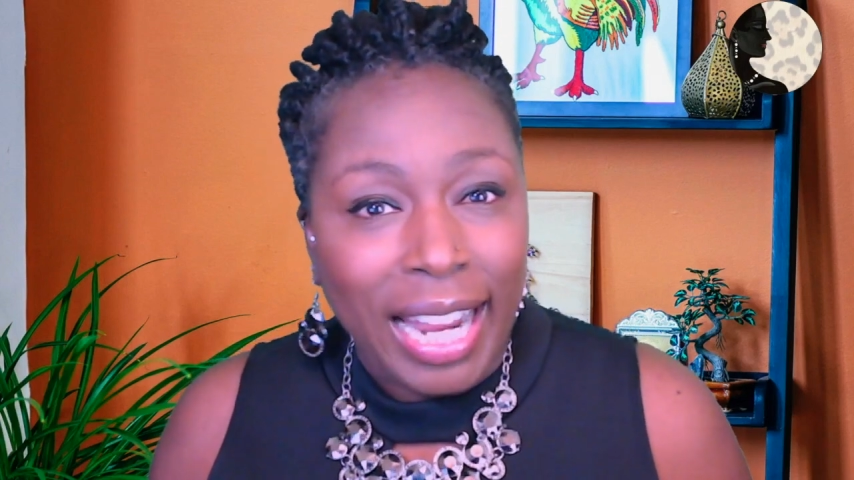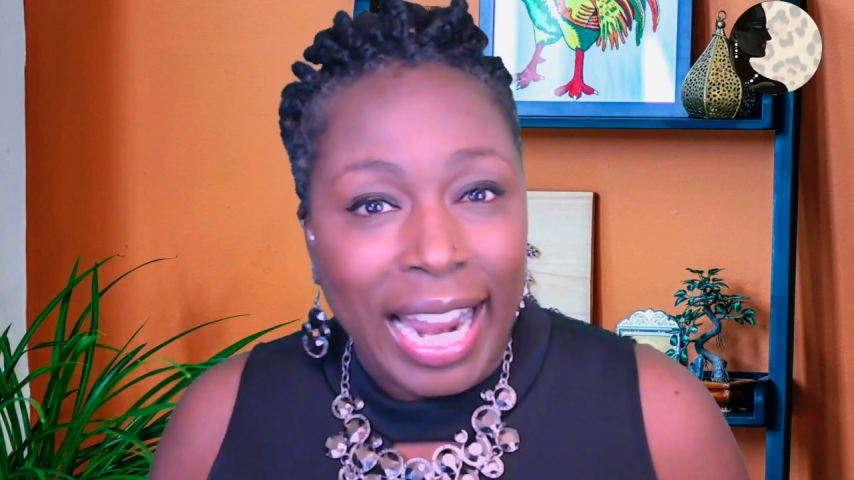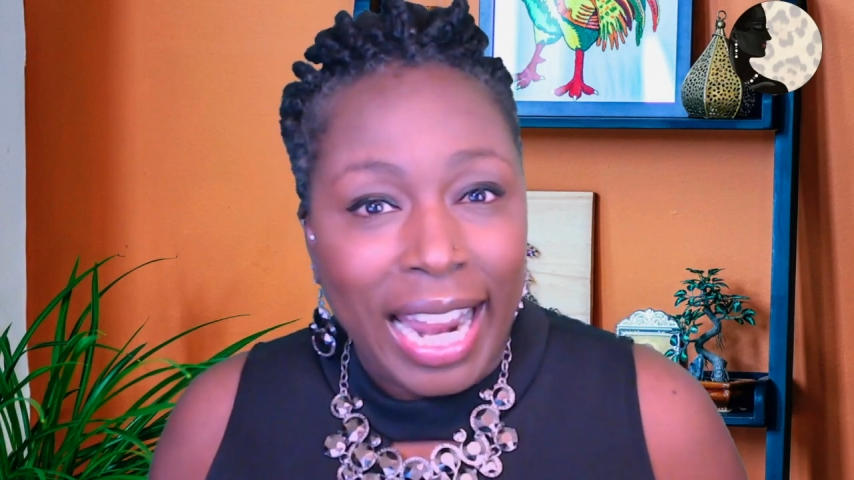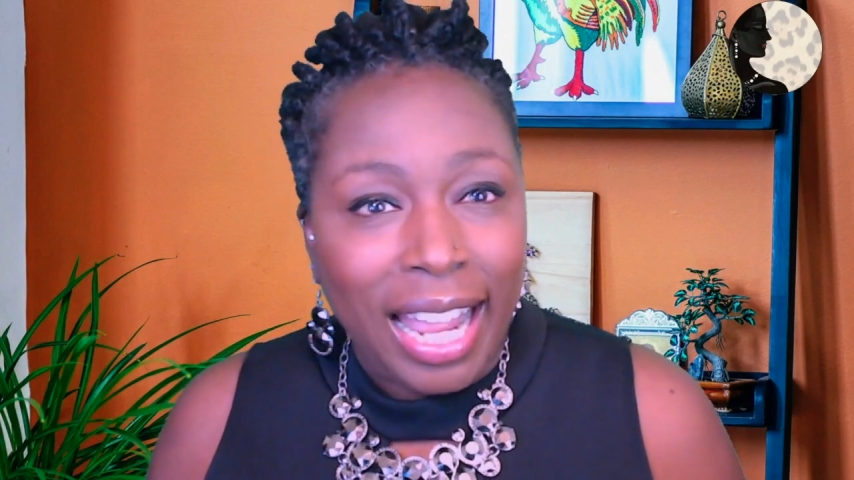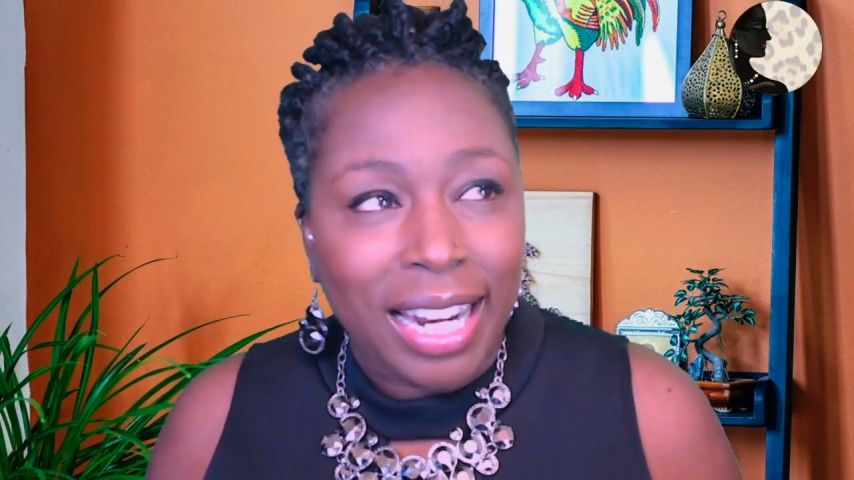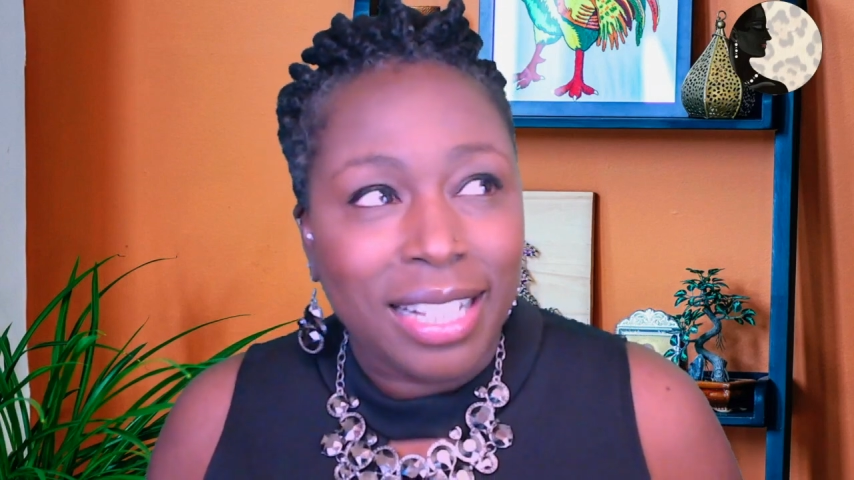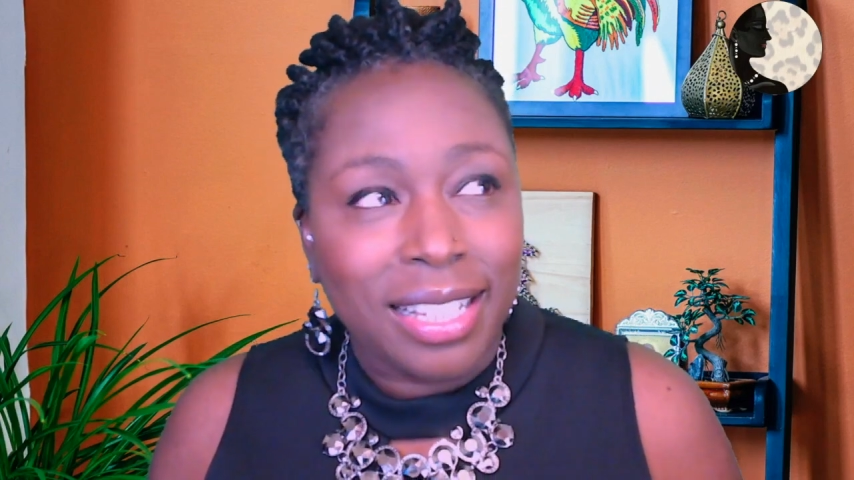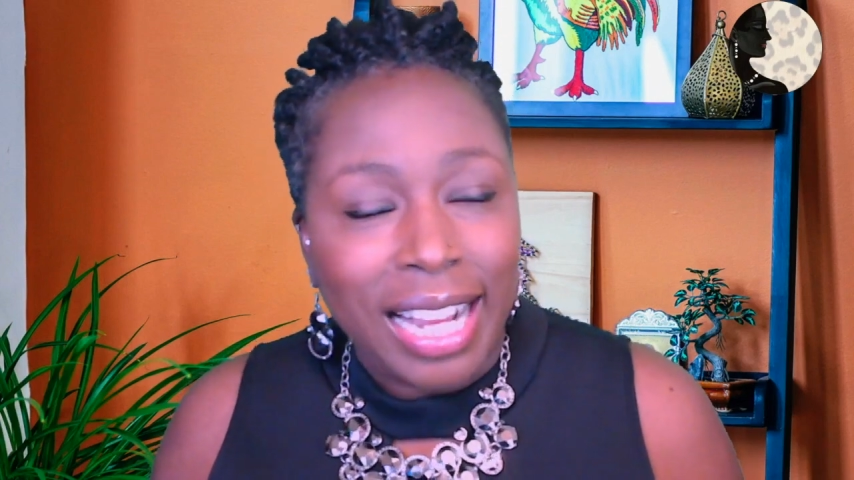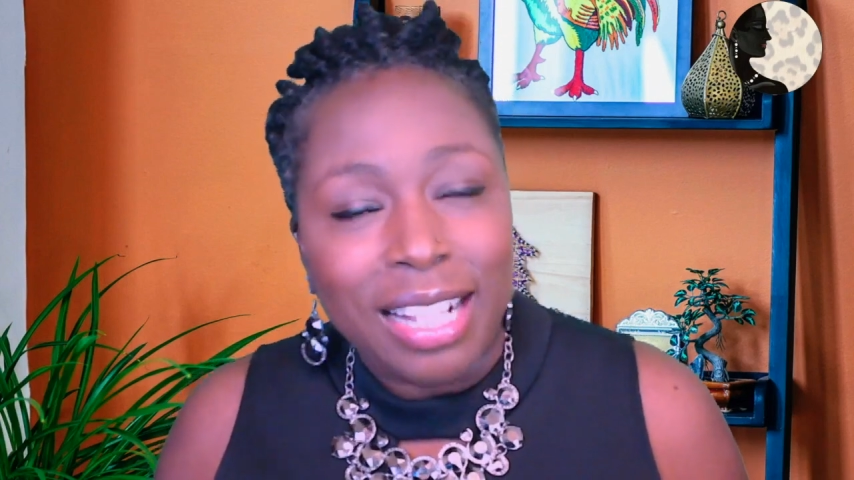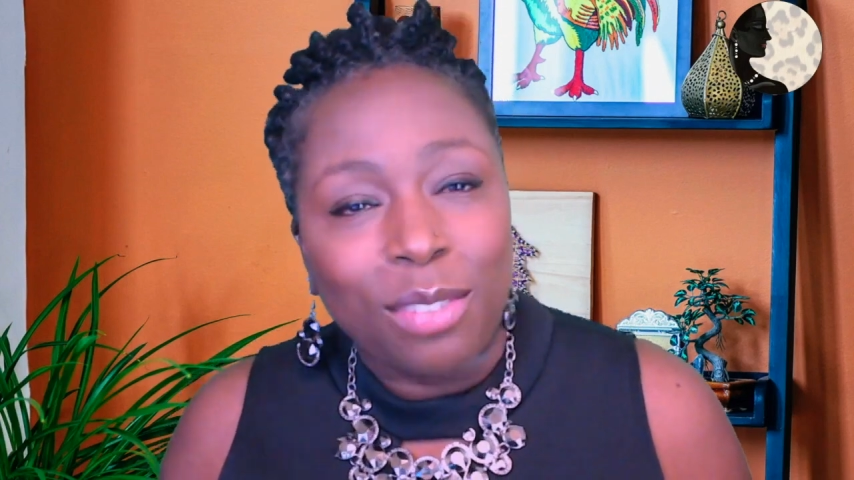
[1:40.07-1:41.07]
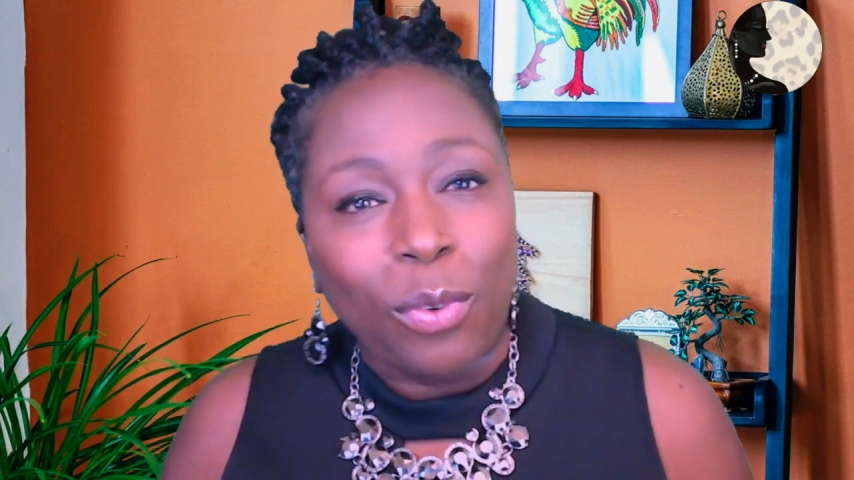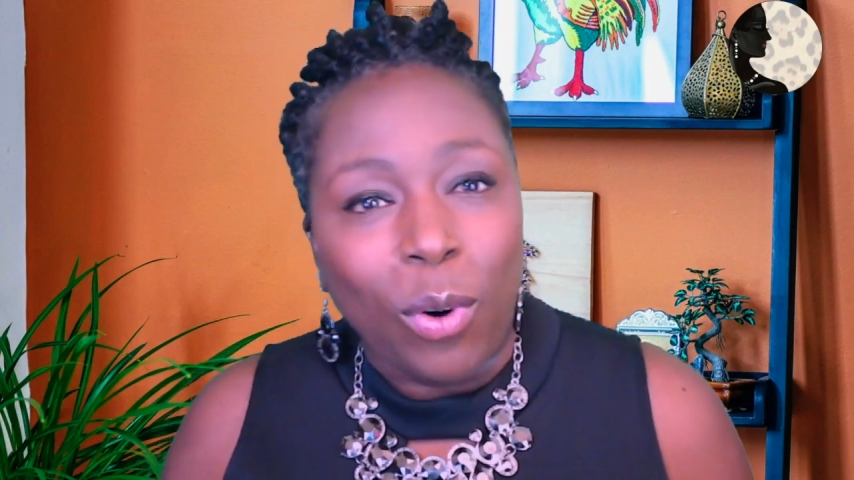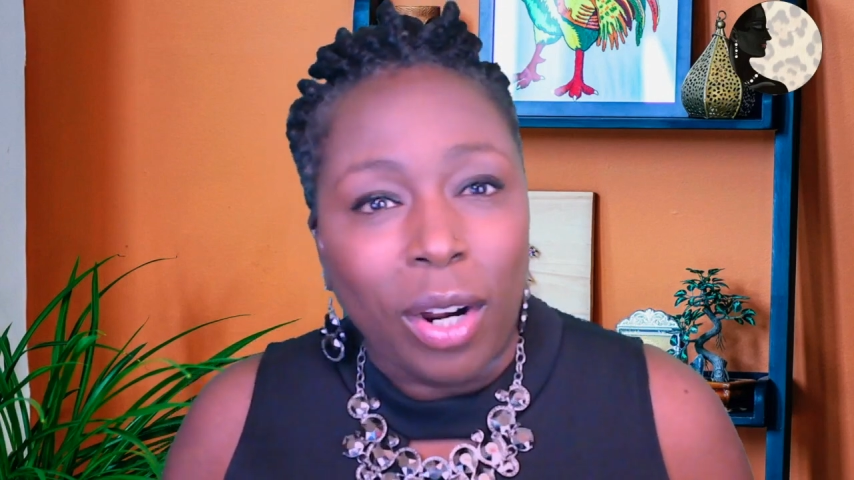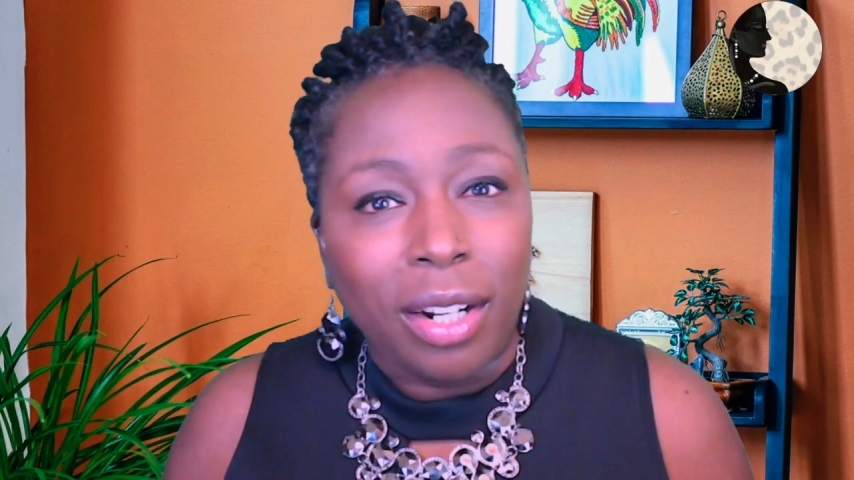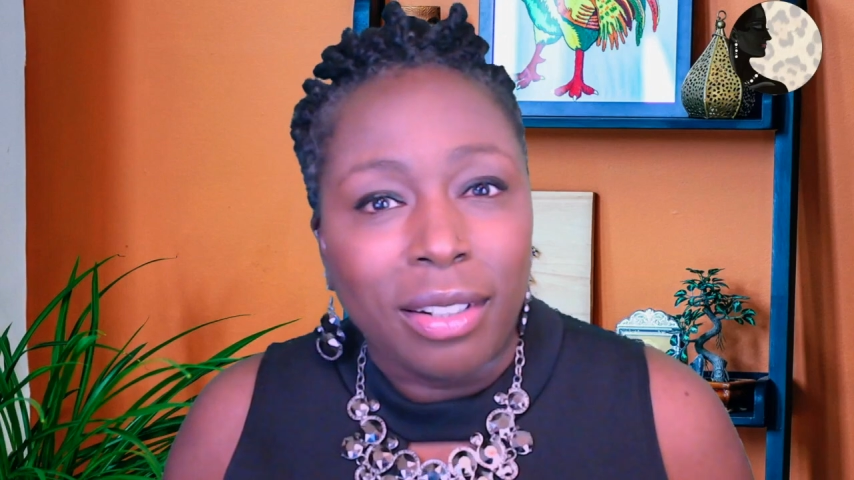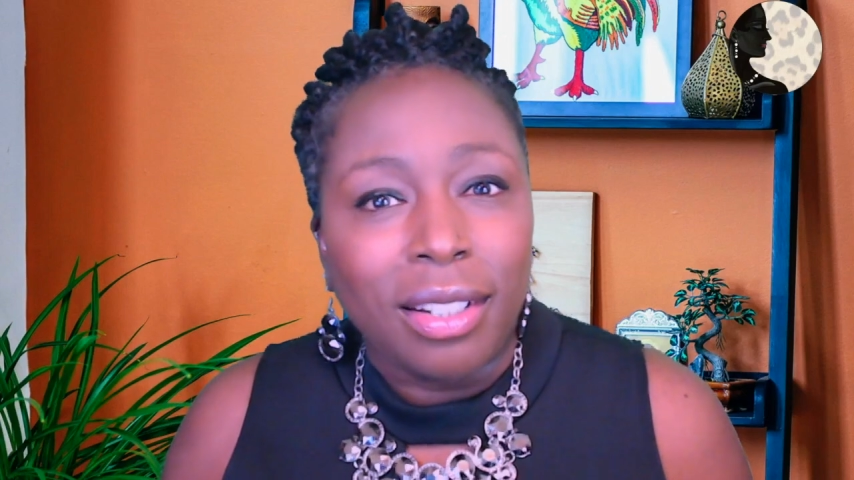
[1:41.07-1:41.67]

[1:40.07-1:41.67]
and it stands for